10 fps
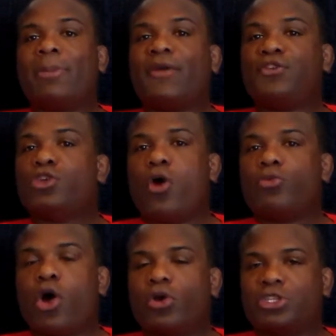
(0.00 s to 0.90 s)
But if you
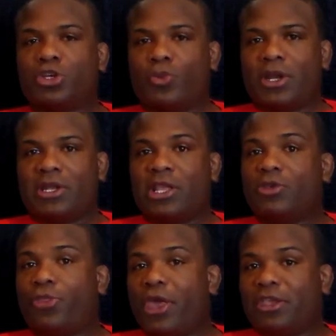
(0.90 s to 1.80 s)
don't know that you're winning
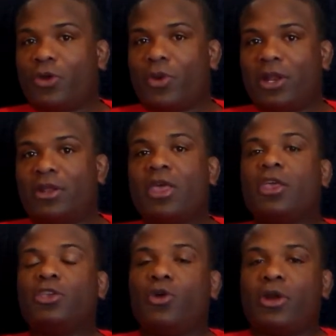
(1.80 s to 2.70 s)
and you think you're winning,
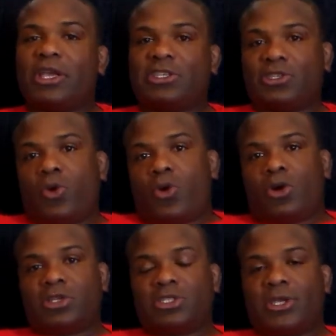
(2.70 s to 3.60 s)
you're going to get
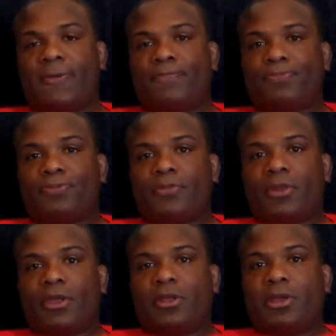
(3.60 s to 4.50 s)
scores.
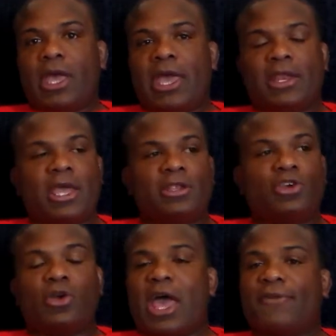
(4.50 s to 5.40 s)

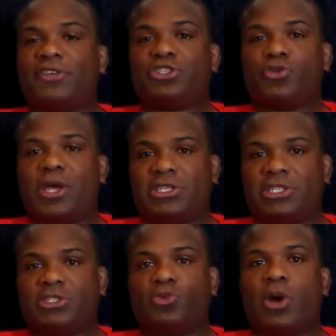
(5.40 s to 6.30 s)
And you're going to have
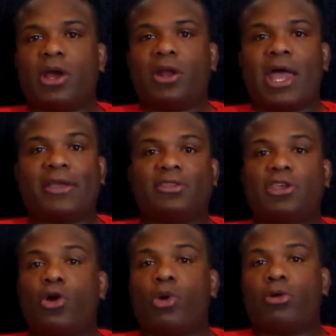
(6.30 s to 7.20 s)
situations where, like
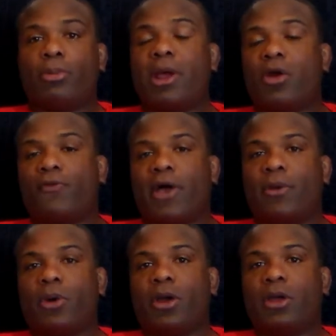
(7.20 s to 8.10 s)
Yoel Romero
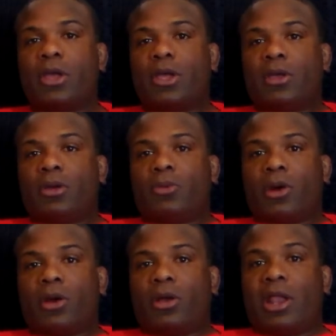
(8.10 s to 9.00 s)
fight,
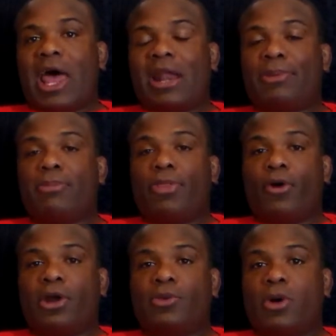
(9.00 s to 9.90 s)
where a lot of people
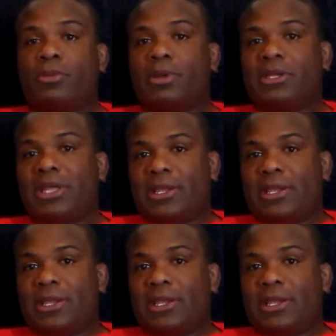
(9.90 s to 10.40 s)
thought he won, but he